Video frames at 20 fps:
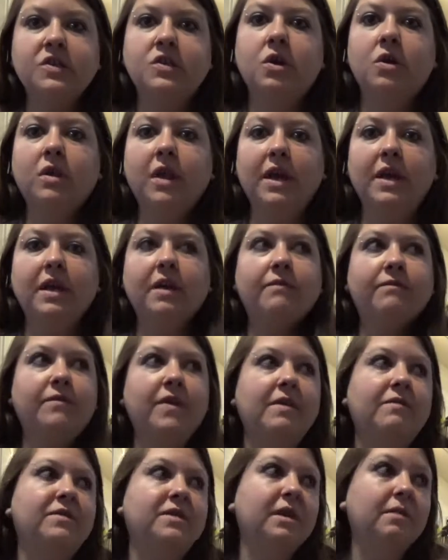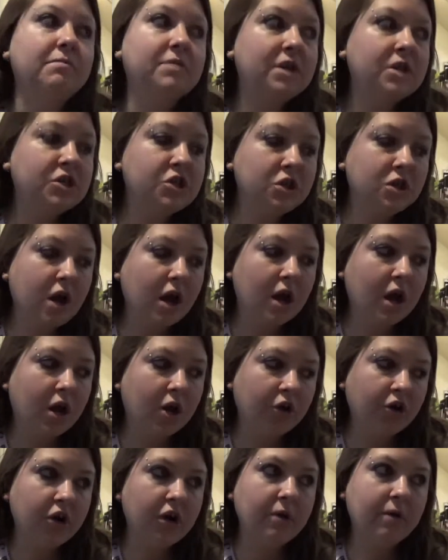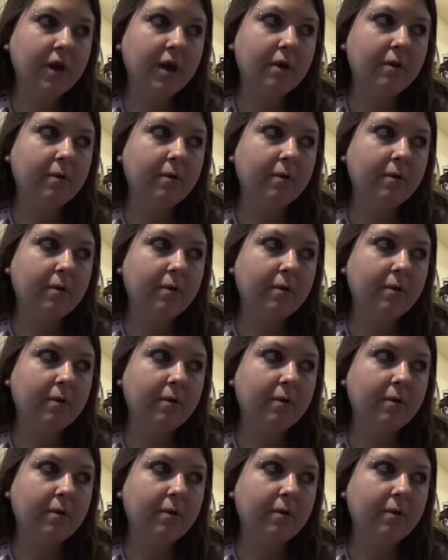So like if if some days you're not hungry right